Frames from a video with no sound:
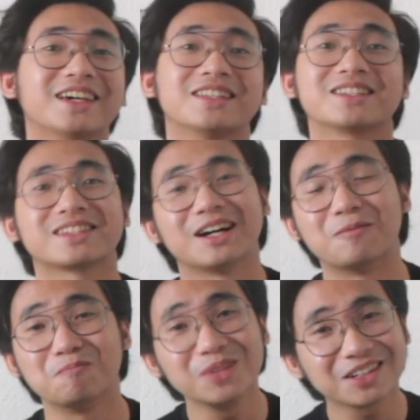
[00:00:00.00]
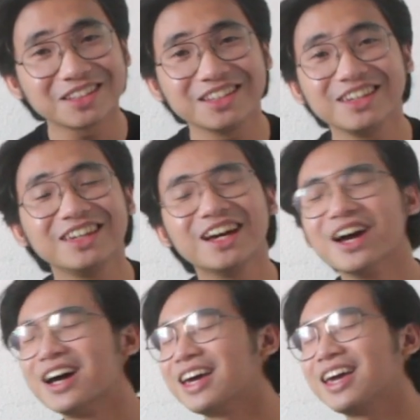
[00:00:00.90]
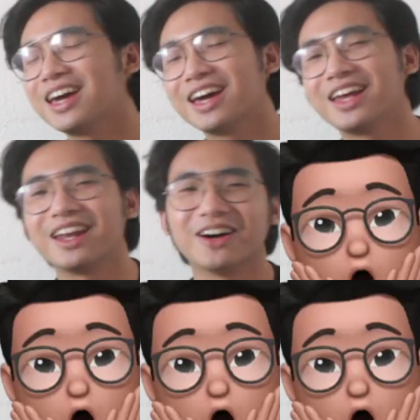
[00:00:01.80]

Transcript: and some milk tea. And